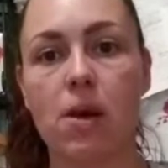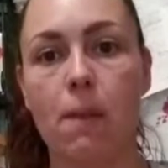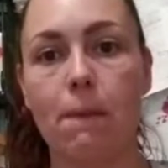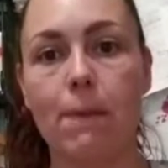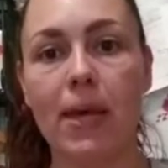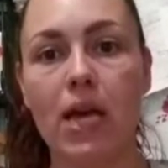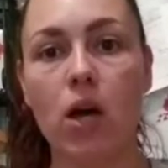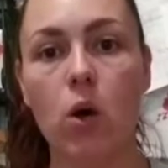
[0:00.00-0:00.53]
a
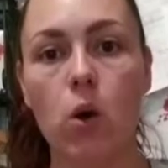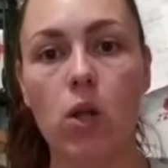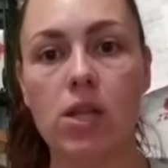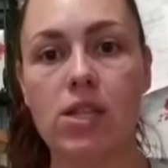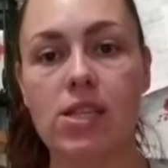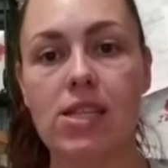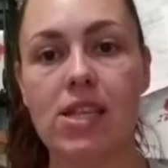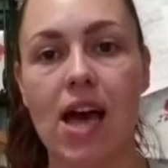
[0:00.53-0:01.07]
big hole
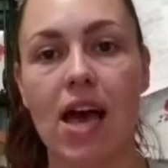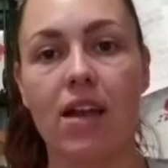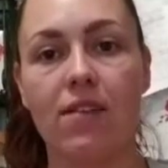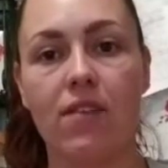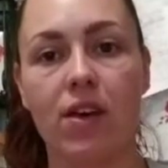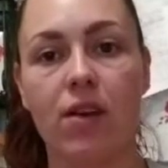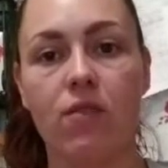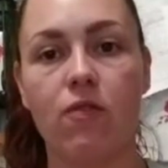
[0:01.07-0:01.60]
inside of
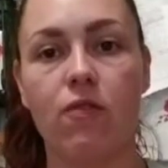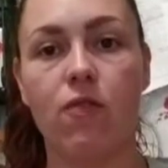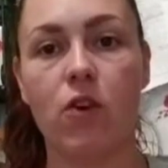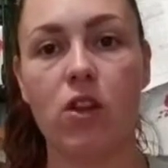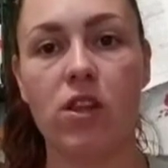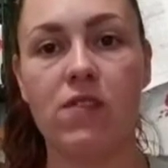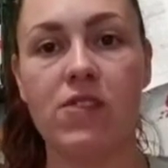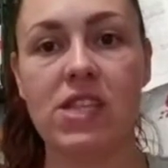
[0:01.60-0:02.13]
it
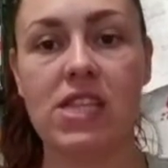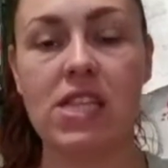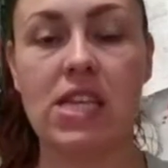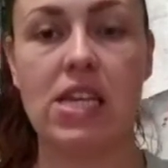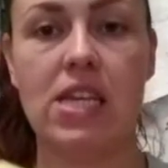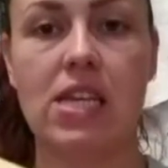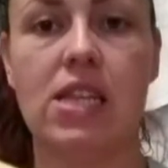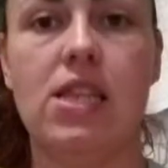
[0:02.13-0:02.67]
full of
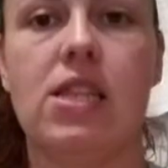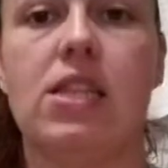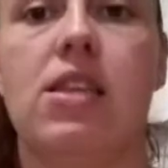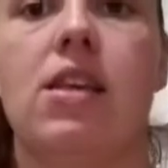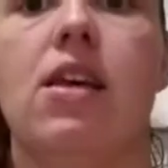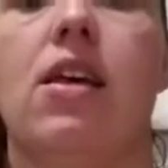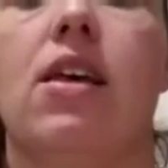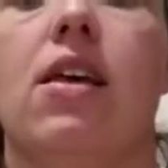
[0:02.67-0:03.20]
seeds.
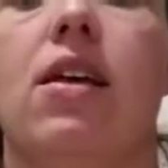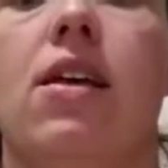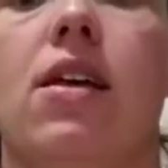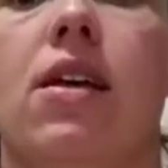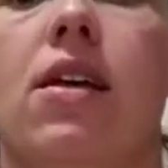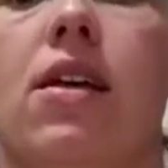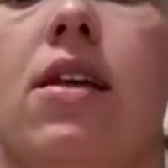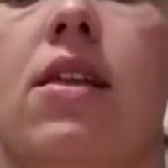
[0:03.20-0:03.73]

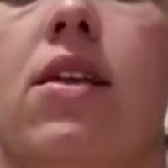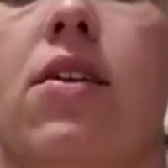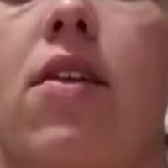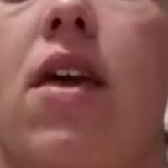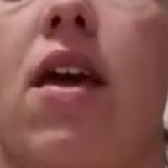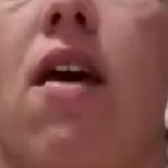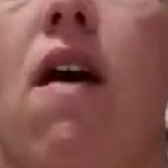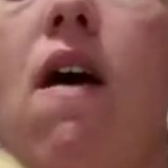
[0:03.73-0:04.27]
There
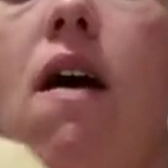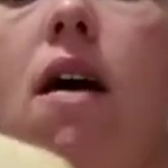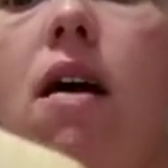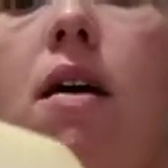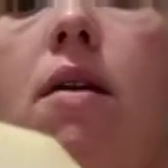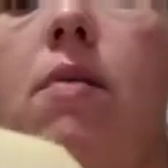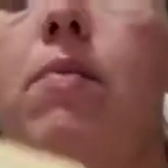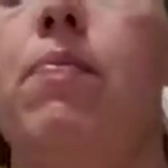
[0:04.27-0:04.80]
they
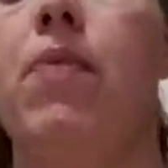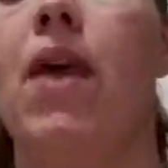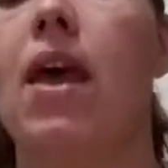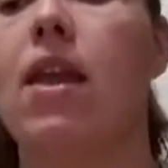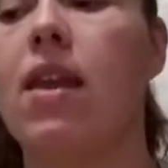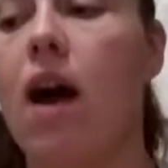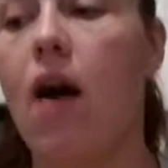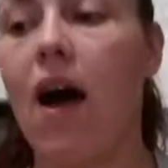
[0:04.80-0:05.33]
are.
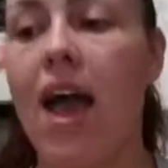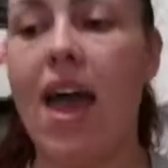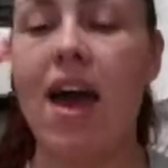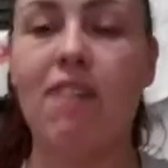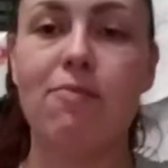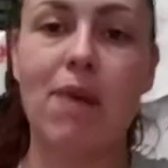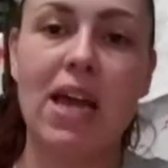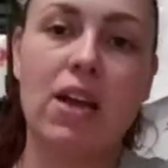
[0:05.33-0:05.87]
Now I
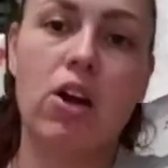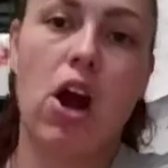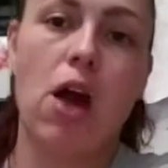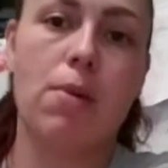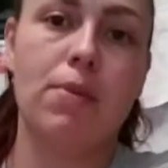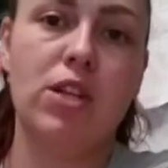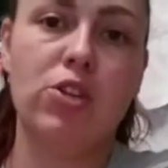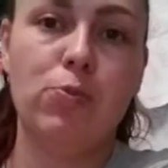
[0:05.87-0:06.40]
have my
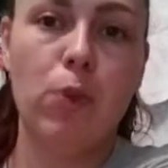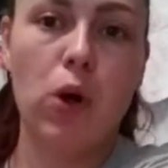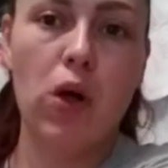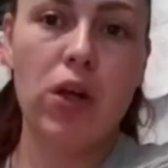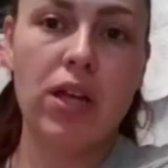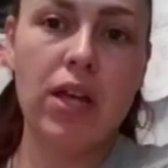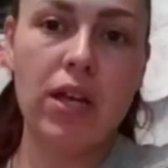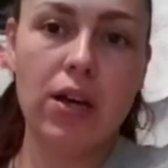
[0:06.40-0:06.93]
garbage
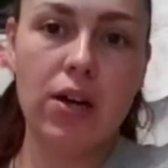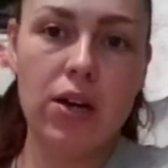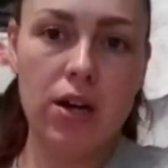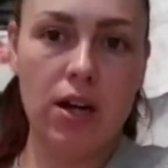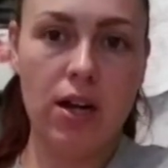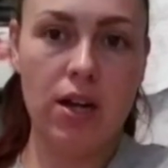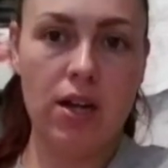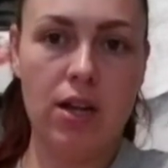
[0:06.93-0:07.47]
bowl here,
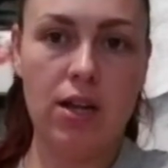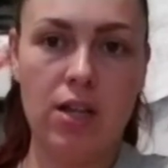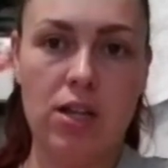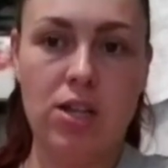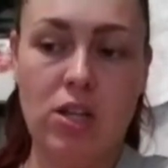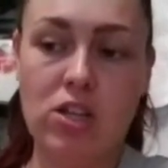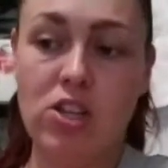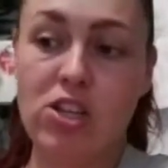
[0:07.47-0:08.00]

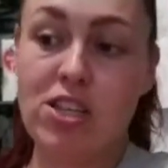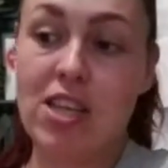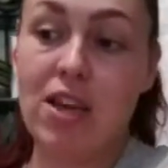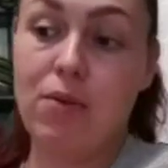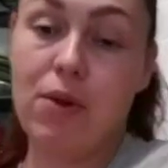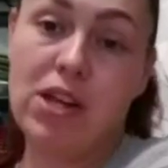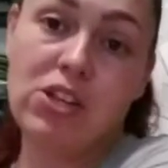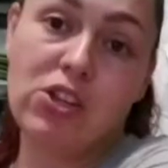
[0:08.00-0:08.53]
just
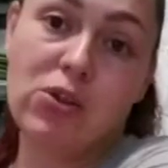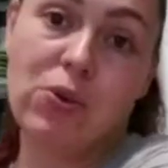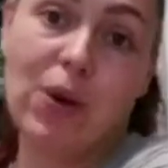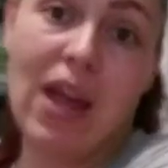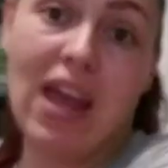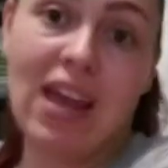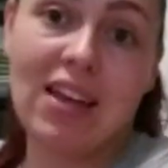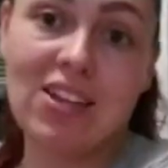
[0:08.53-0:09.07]
like Rachel
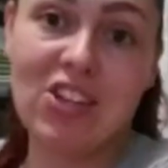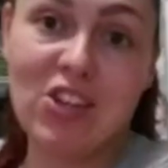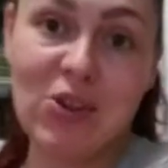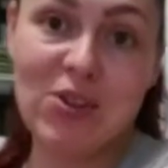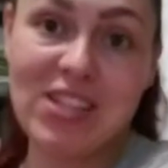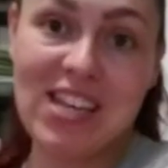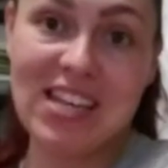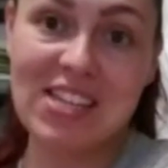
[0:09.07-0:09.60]
Ray. She
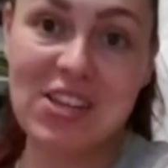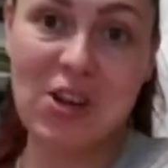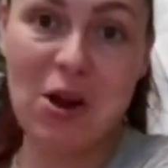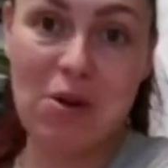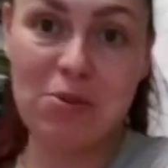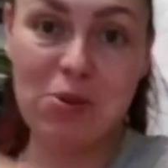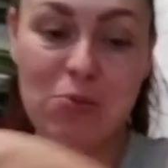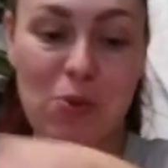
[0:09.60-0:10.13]
always has a
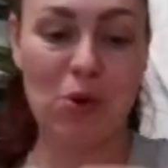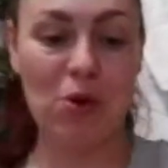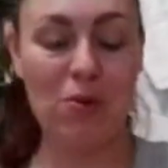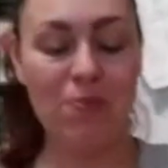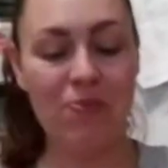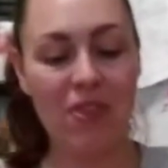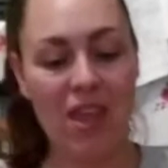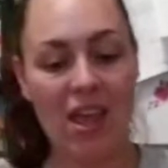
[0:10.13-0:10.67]
garbage
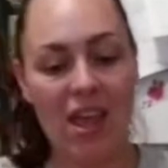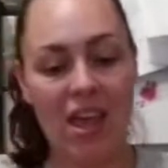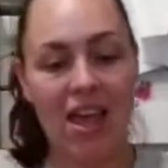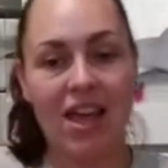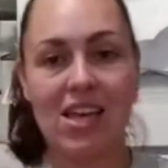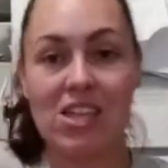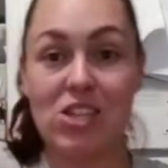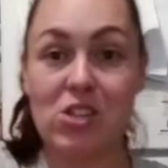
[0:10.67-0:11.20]
bowl.
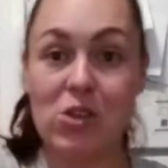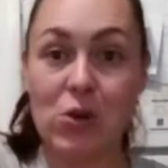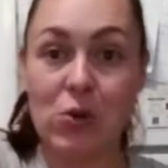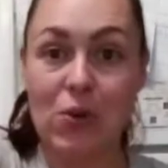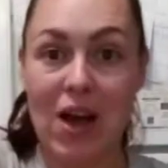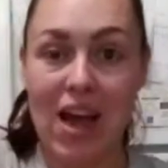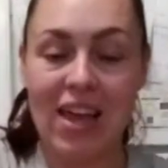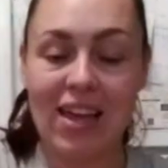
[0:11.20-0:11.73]
So
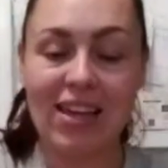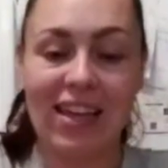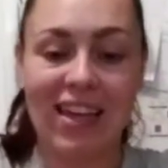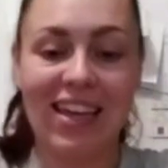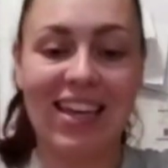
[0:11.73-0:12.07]
do I.